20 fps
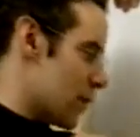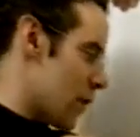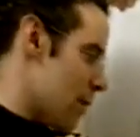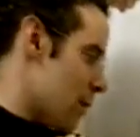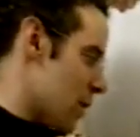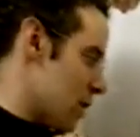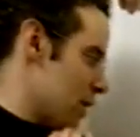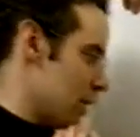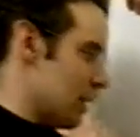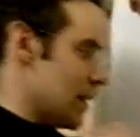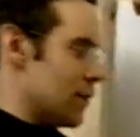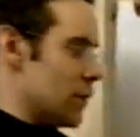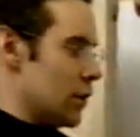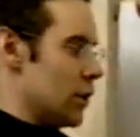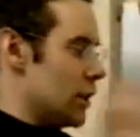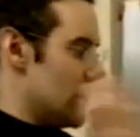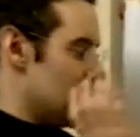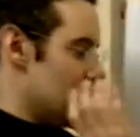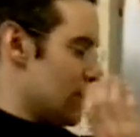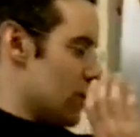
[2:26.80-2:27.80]
It's very much to give
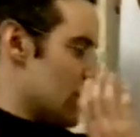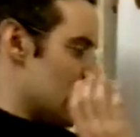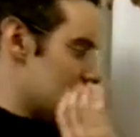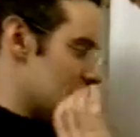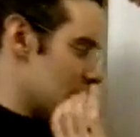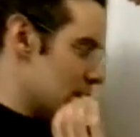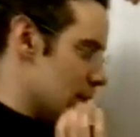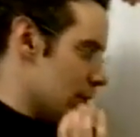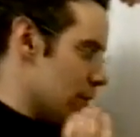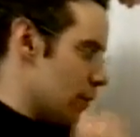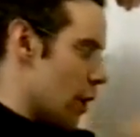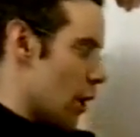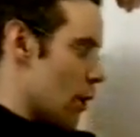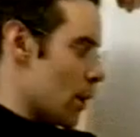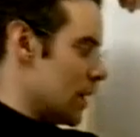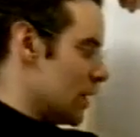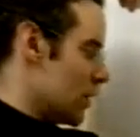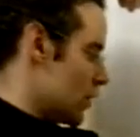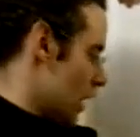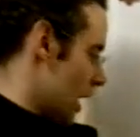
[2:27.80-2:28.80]
you, give you a sense of
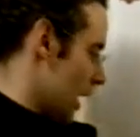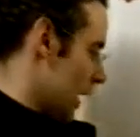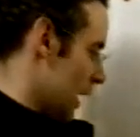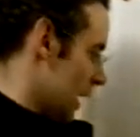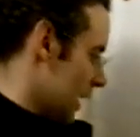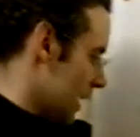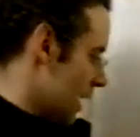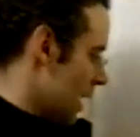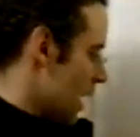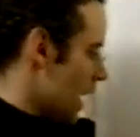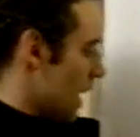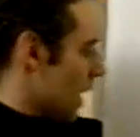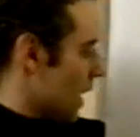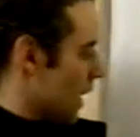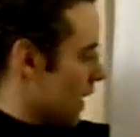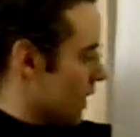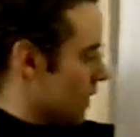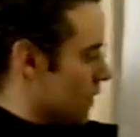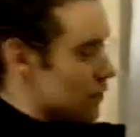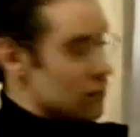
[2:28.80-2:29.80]
go in, check in,
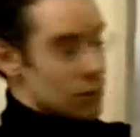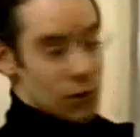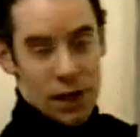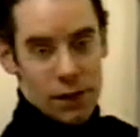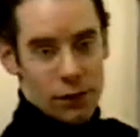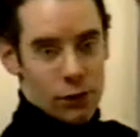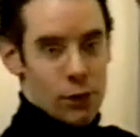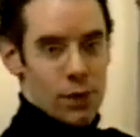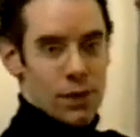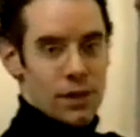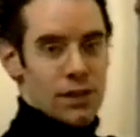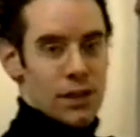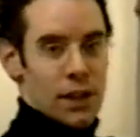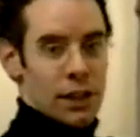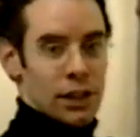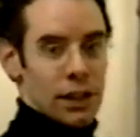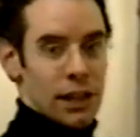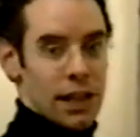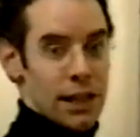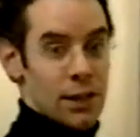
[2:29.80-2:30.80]
and straight through this
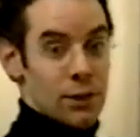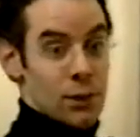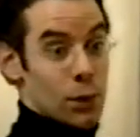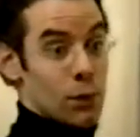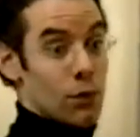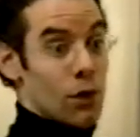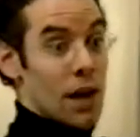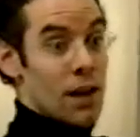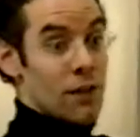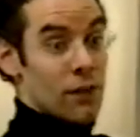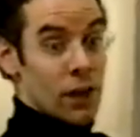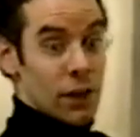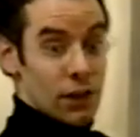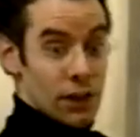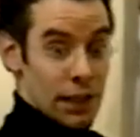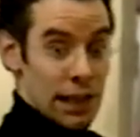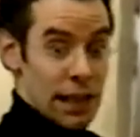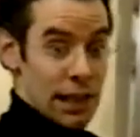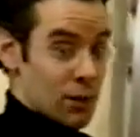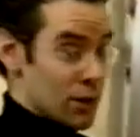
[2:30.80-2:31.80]
tunnel here to arrive
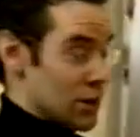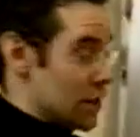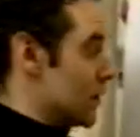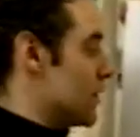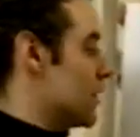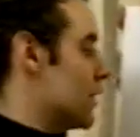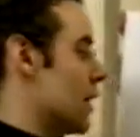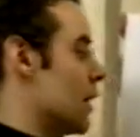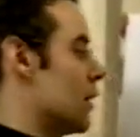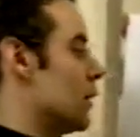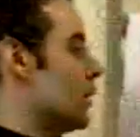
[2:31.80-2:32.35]
at the lounges.